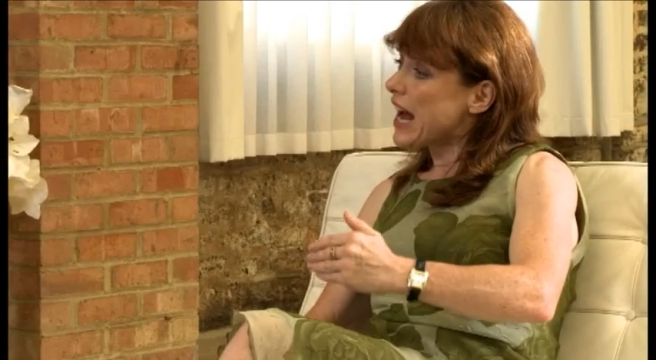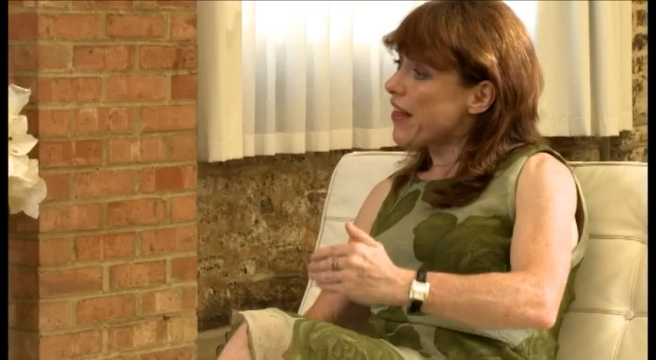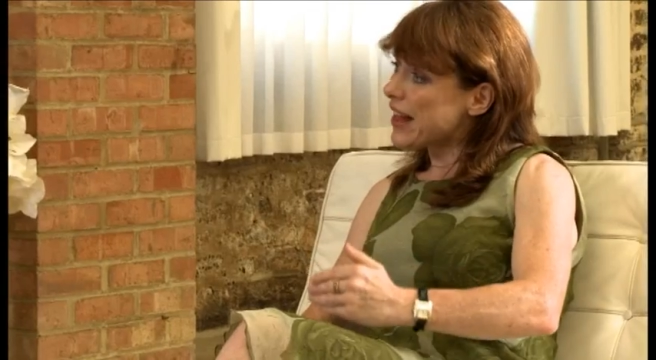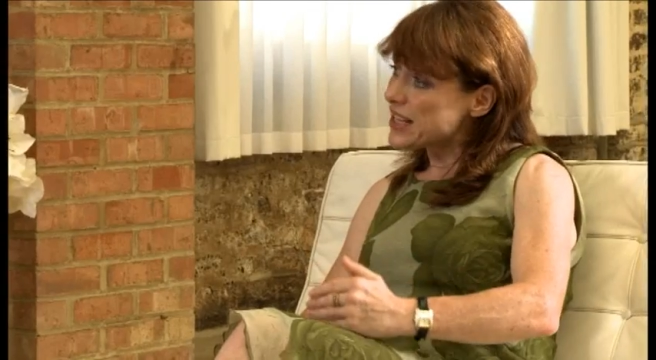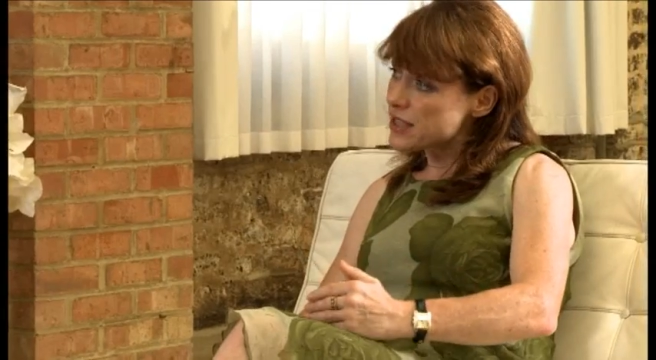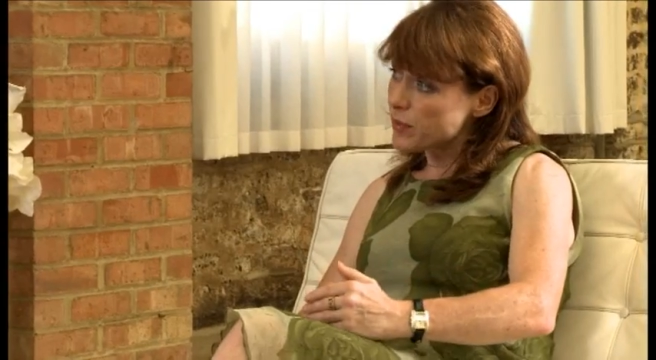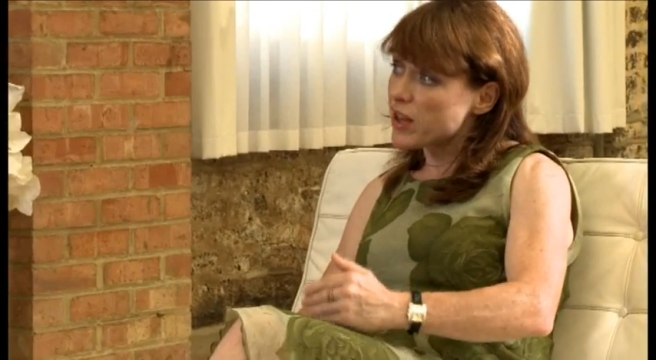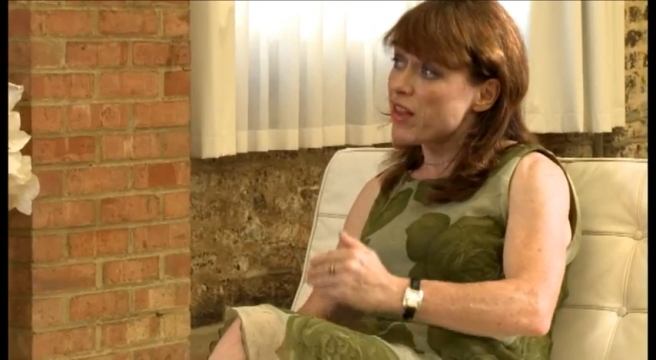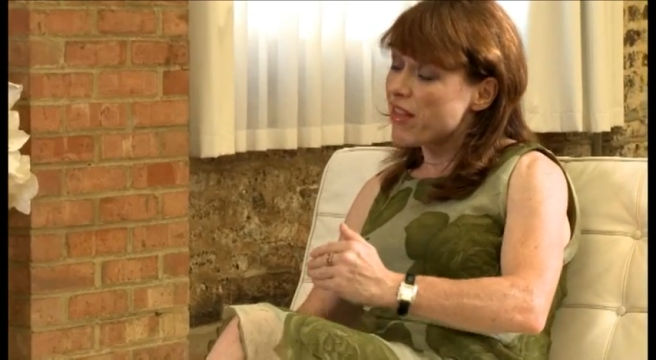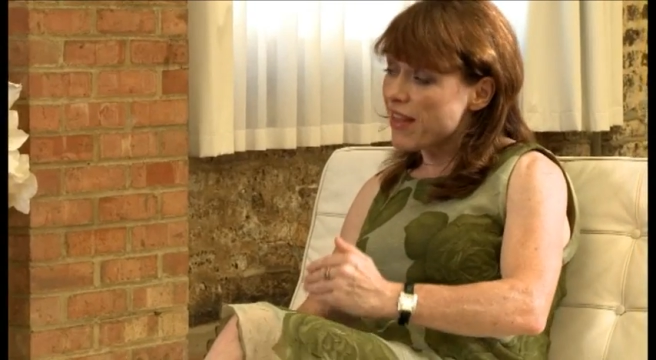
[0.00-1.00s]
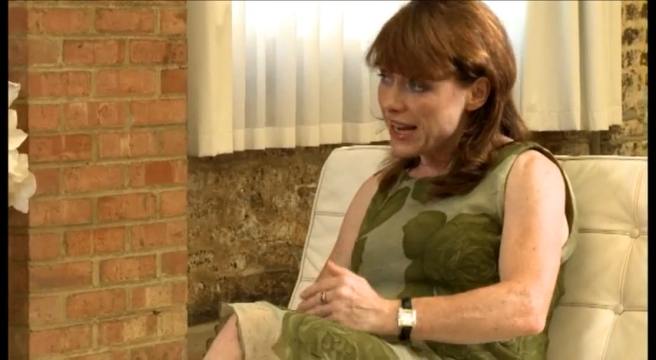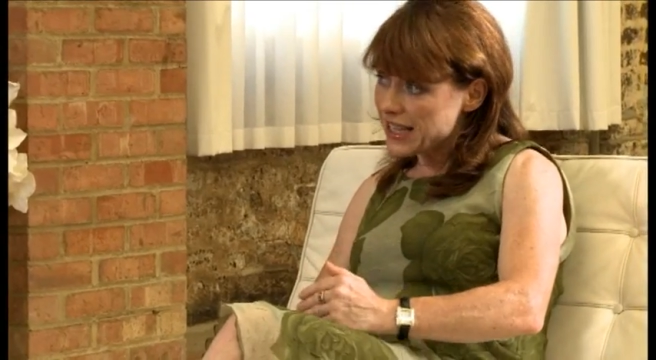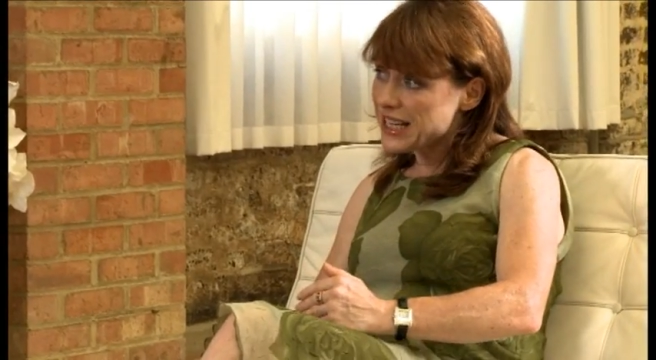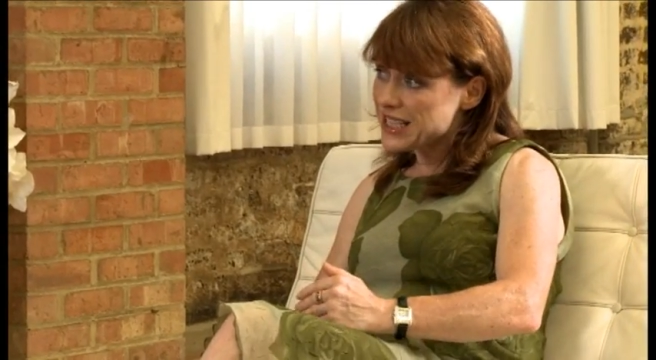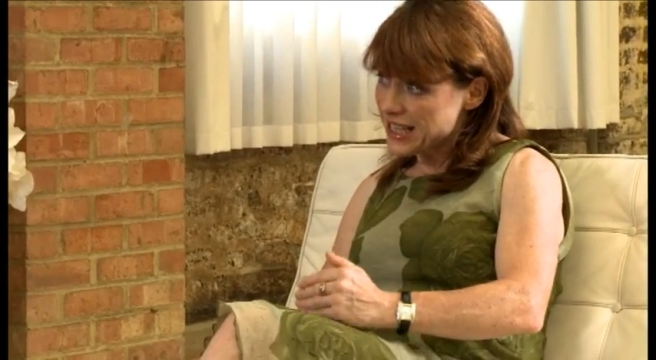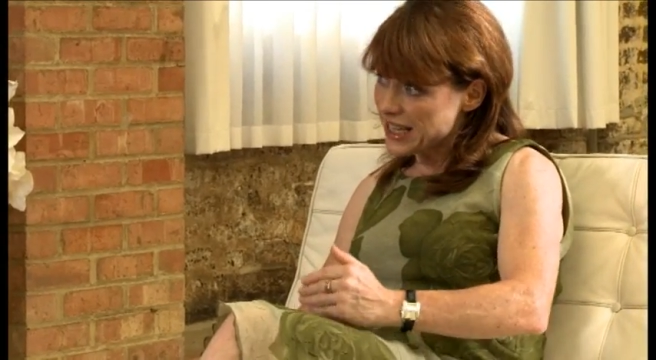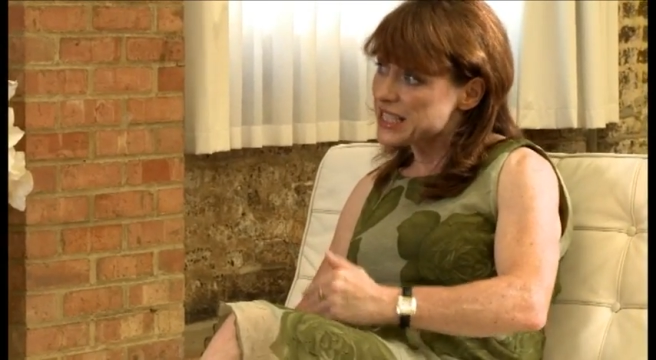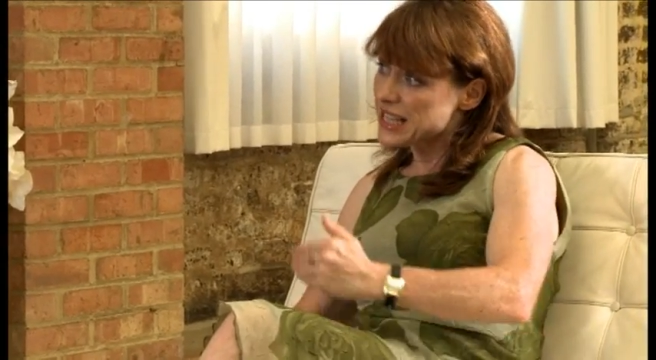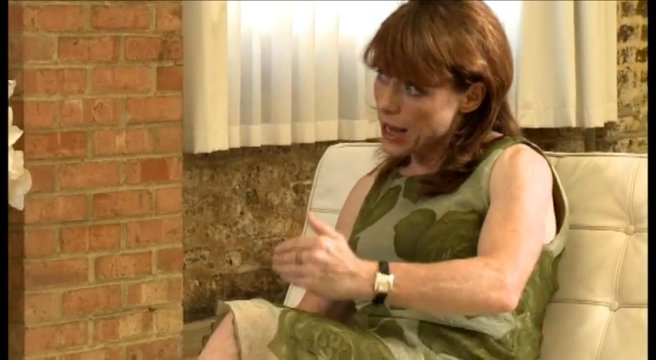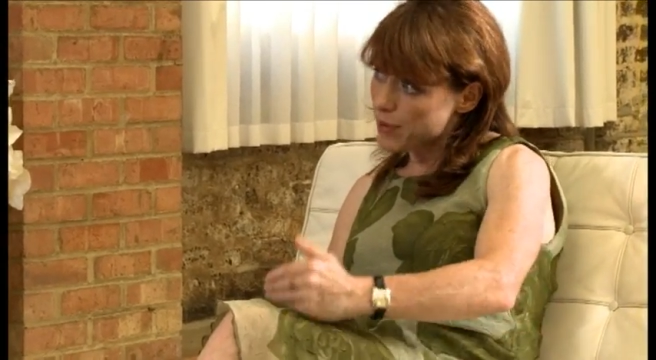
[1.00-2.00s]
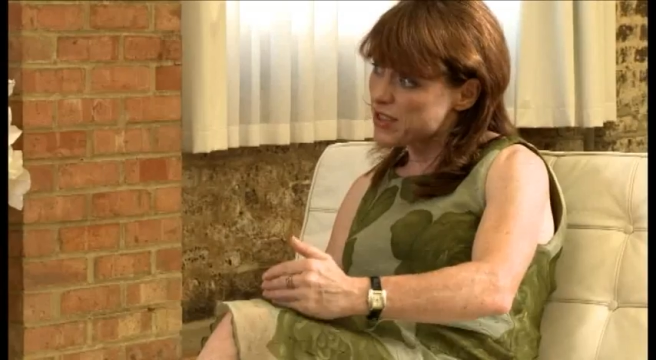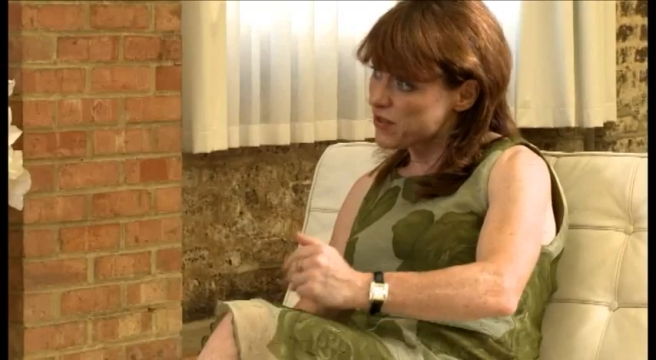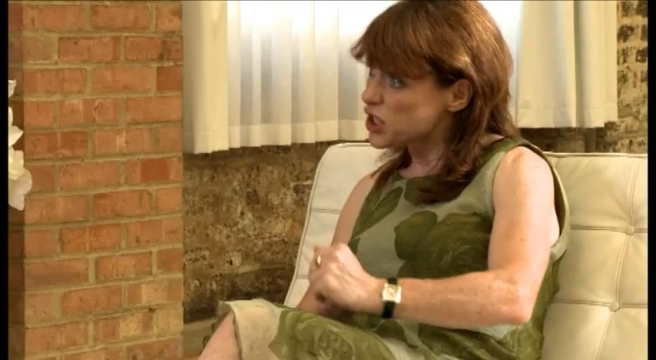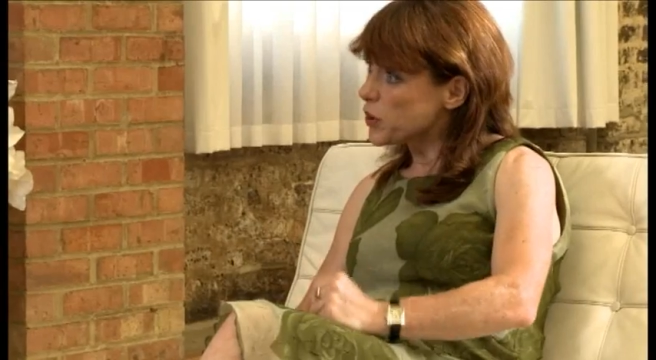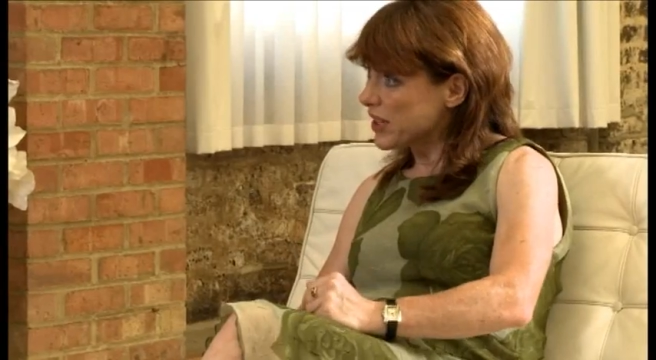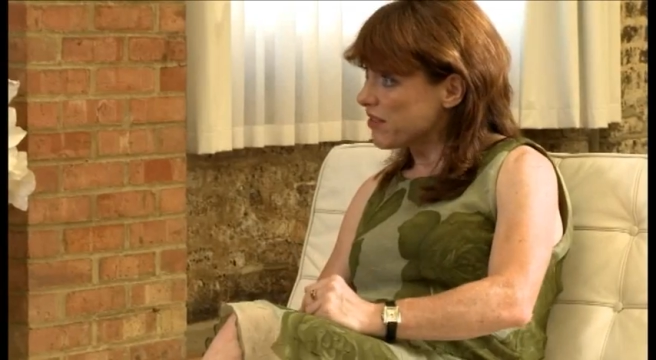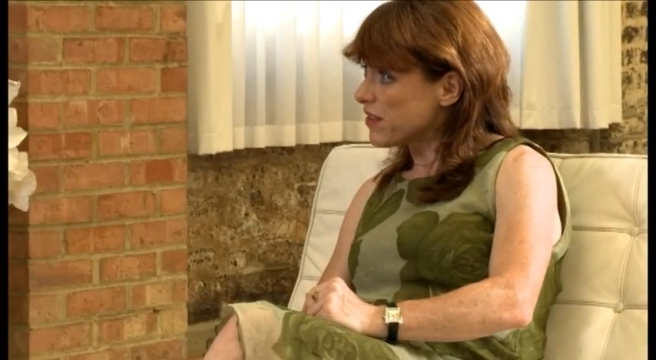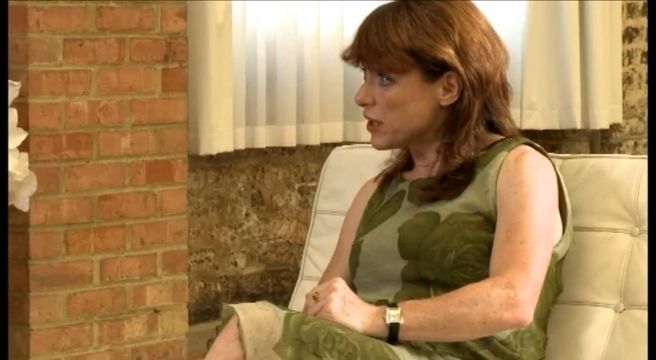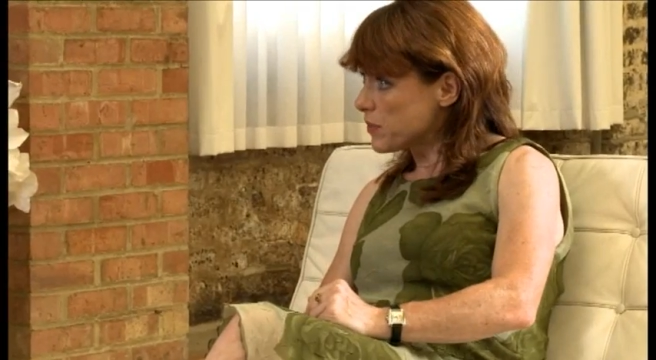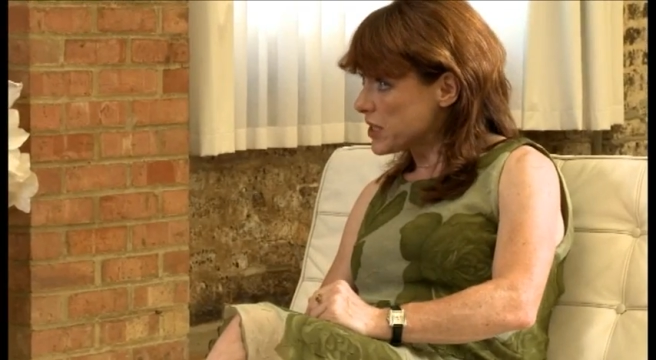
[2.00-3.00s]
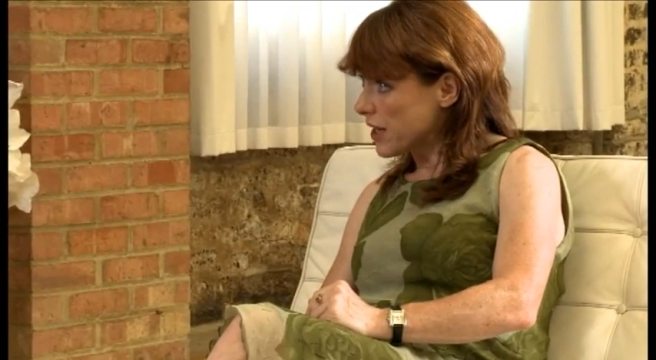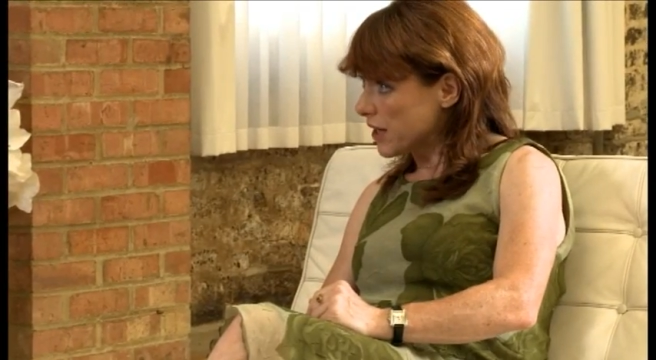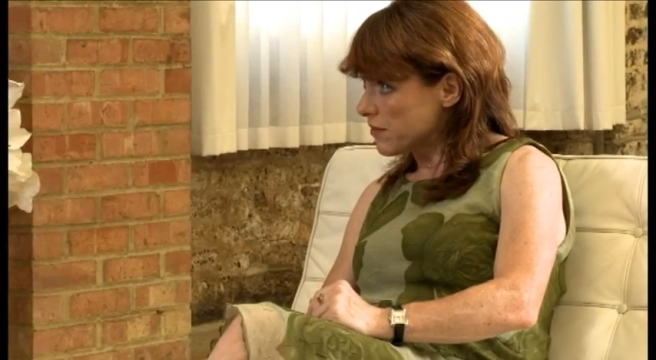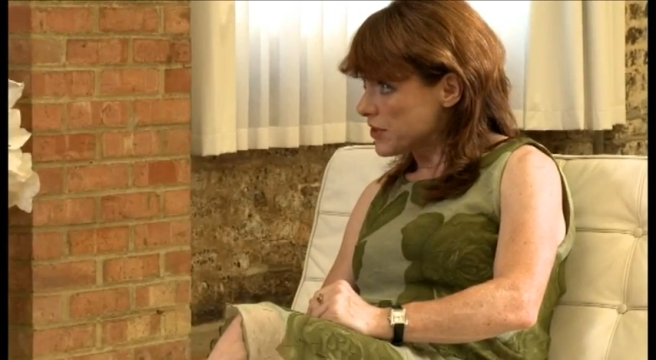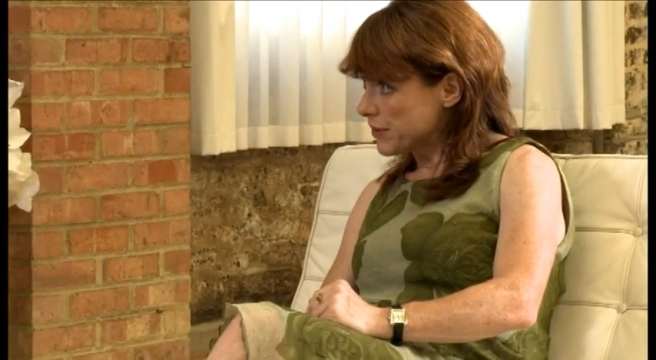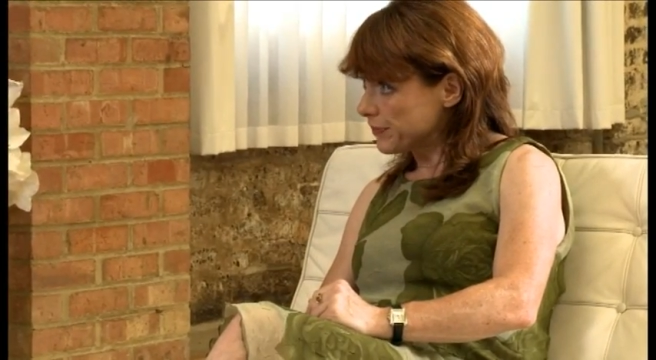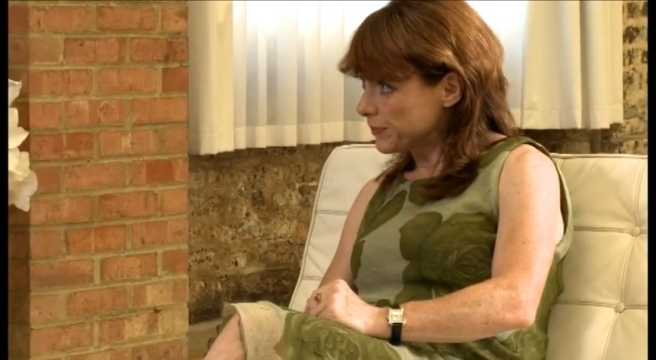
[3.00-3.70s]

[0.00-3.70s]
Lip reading: Right. And that's something that they need to get into the habit of doing for themselves.